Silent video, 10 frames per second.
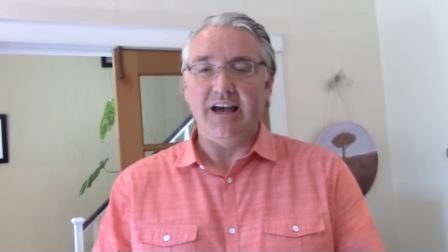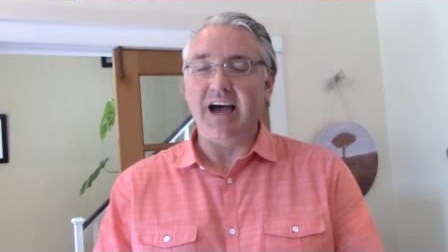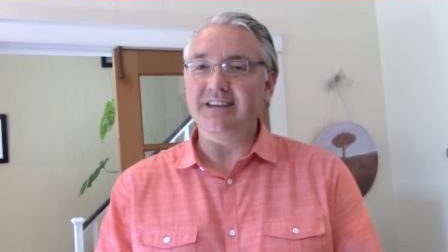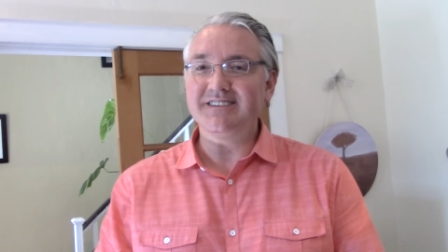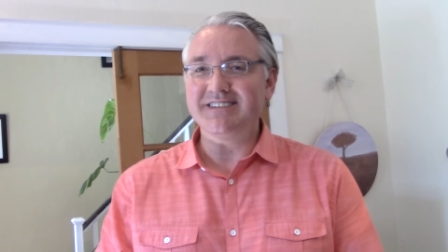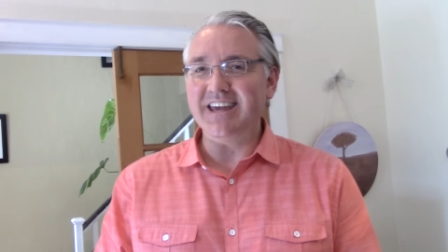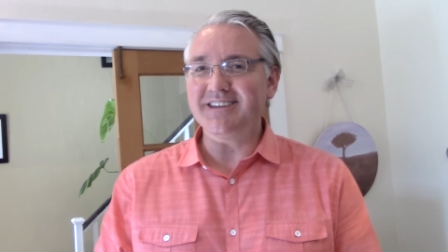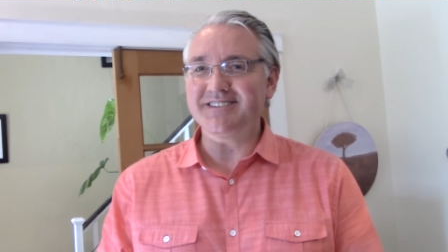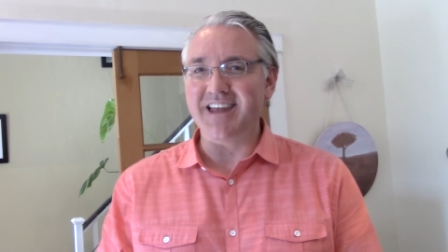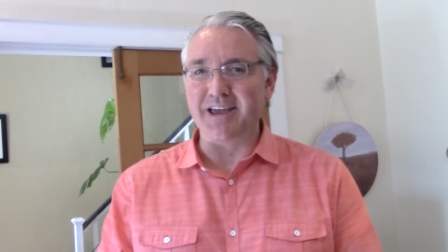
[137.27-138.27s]
I'd say
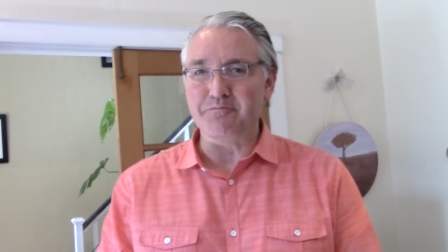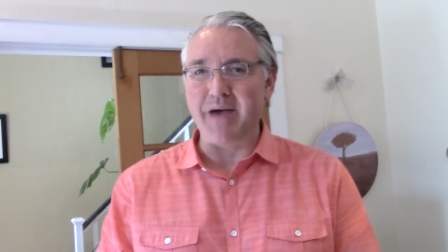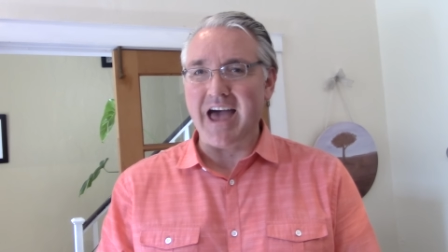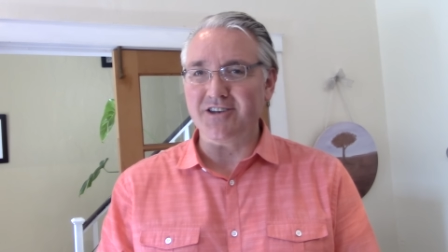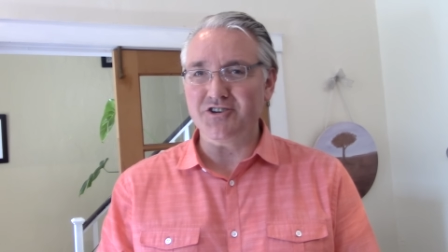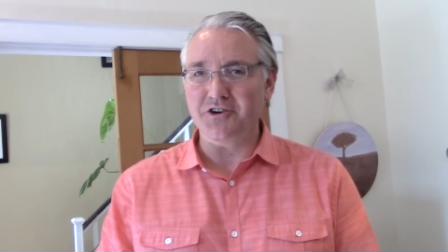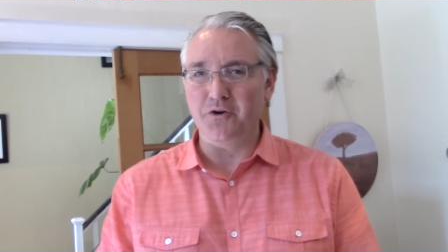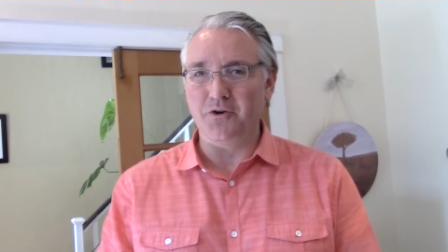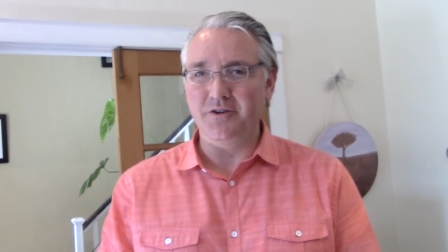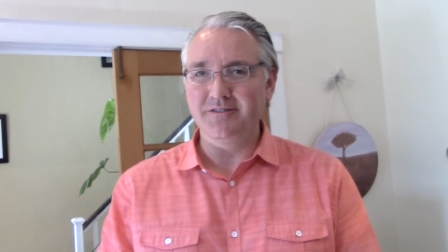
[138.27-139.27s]
it's like Badger
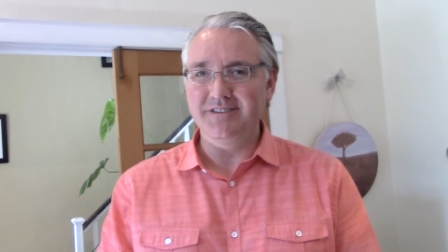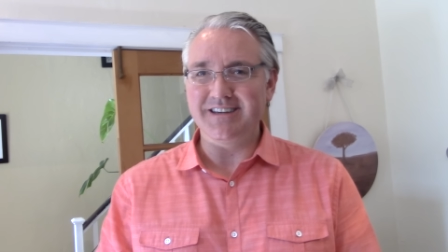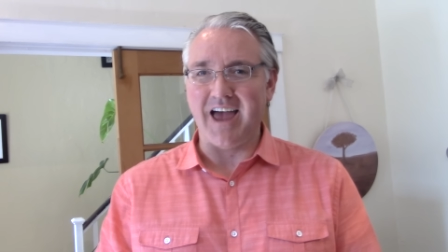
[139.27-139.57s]
Hole.